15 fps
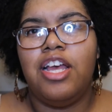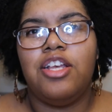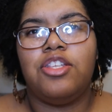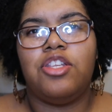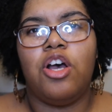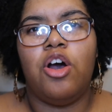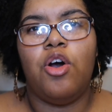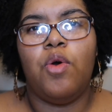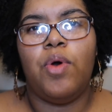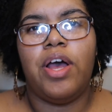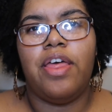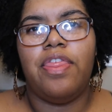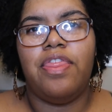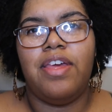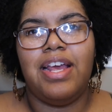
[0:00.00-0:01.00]
So
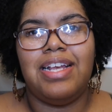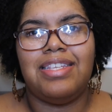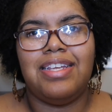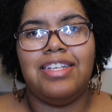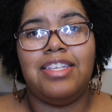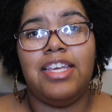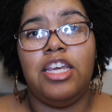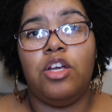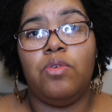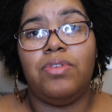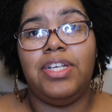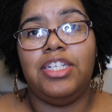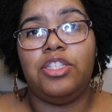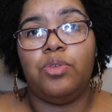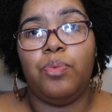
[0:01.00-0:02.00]
this is
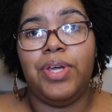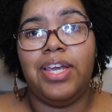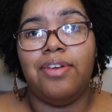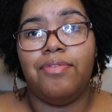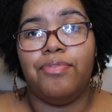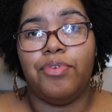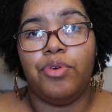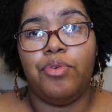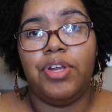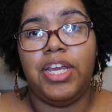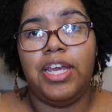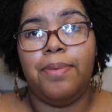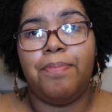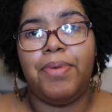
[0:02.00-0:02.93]
equally sweet and fruity,